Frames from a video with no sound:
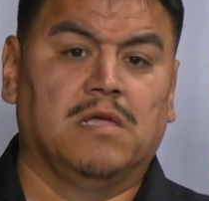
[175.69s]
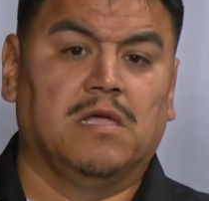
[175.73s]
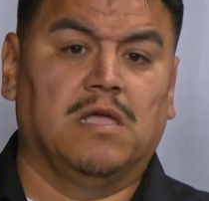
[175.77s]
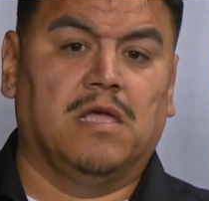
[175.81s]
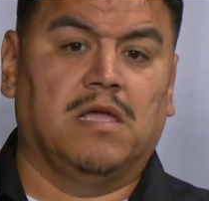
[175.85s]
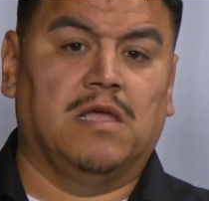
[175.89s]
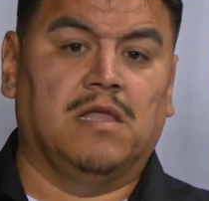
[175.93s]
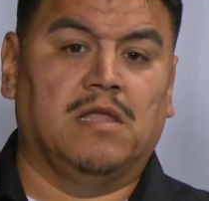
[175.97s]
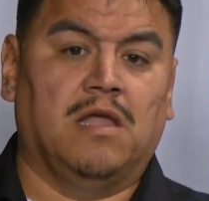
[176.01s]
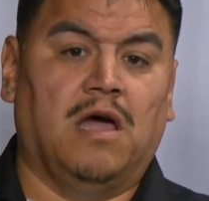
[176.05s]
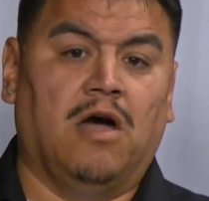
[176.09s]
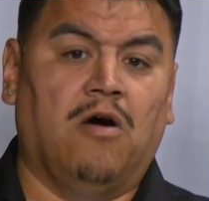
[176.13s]

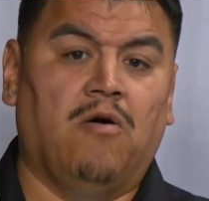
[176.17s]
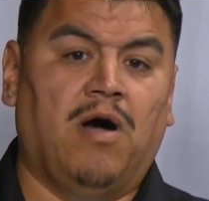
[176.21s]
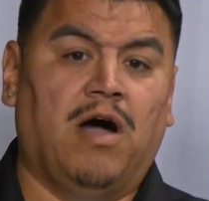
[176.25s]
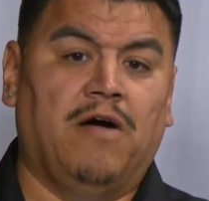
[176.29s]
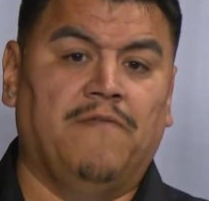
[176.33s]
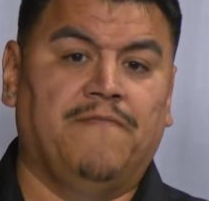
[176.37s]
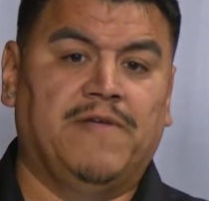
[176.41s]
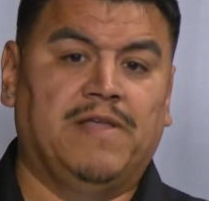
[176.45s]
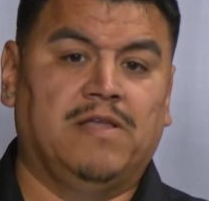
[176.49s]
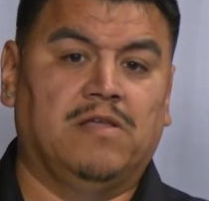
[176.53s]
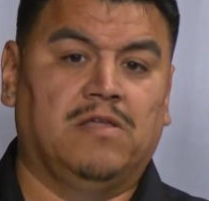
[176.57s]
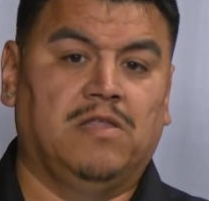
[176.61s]
And how
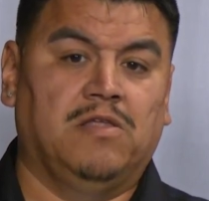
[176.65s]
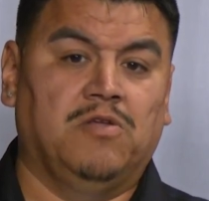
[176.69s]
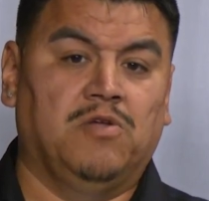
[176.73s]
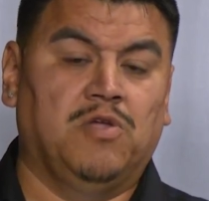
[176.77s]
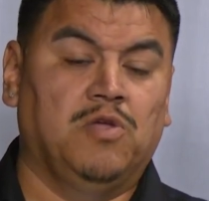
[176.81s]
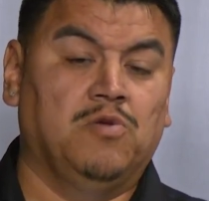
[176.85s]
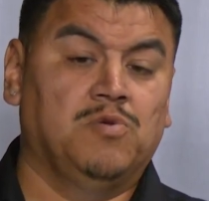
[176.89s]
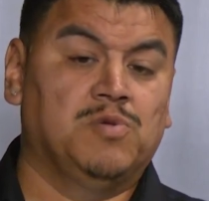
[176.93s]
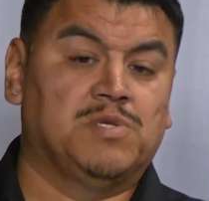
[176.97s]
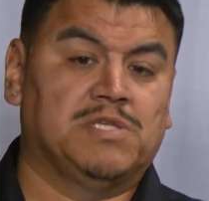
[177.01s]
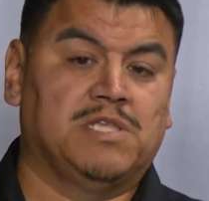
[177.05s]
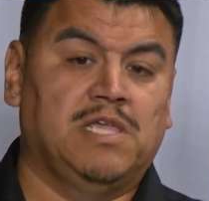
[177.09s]
often do
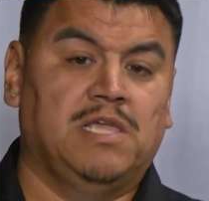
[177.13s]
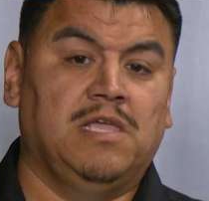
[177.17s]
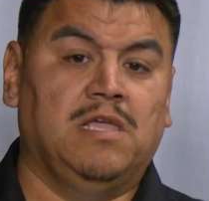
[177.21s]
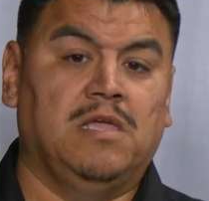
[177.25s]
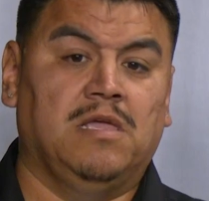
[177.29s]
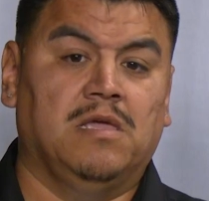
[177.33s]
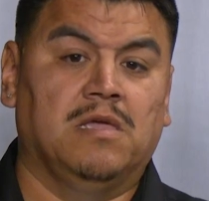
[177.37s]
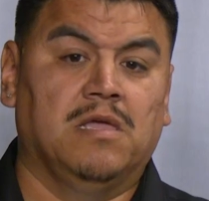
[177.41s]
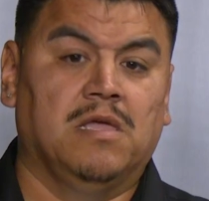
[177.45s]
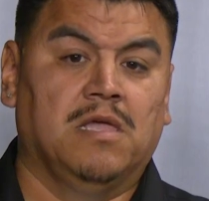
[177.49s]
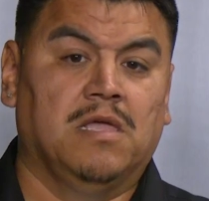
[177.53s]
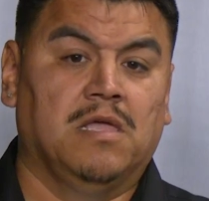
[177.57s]
you see
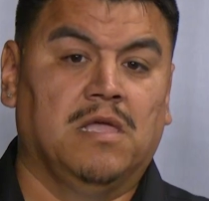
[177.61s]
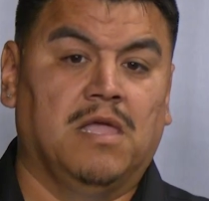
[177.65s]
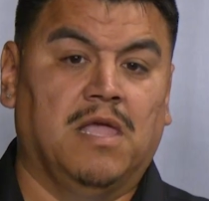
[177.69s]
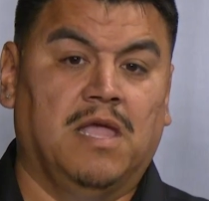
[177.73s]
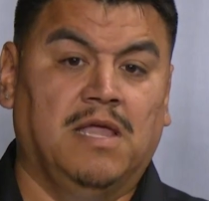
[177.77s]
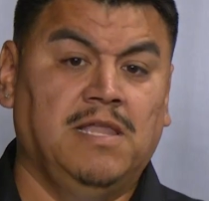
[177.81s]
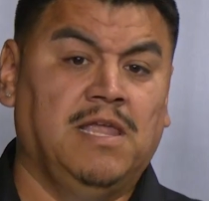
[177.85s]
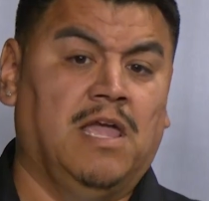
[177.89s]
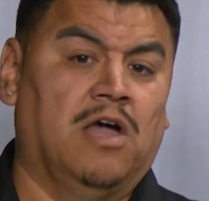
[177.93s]
any